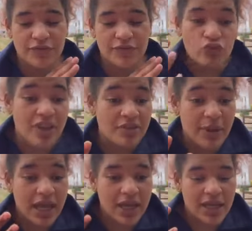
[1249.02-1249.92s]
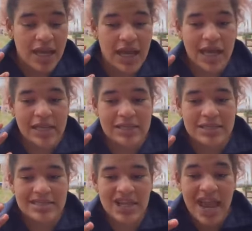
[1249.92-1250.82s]
rhythmic
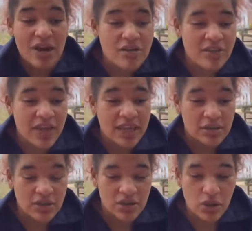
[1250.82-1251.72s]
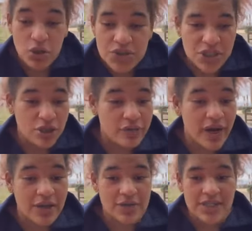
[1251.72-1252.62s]
and earthy and close to the
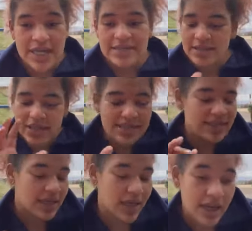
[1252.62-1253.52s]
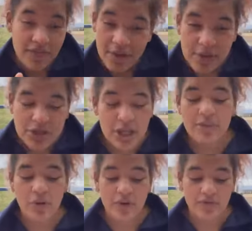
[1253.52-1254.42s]
ground. That's the kind of image that I'm
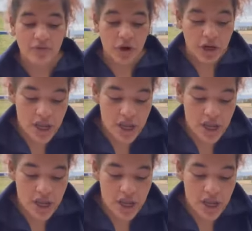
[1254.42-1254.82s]
going for.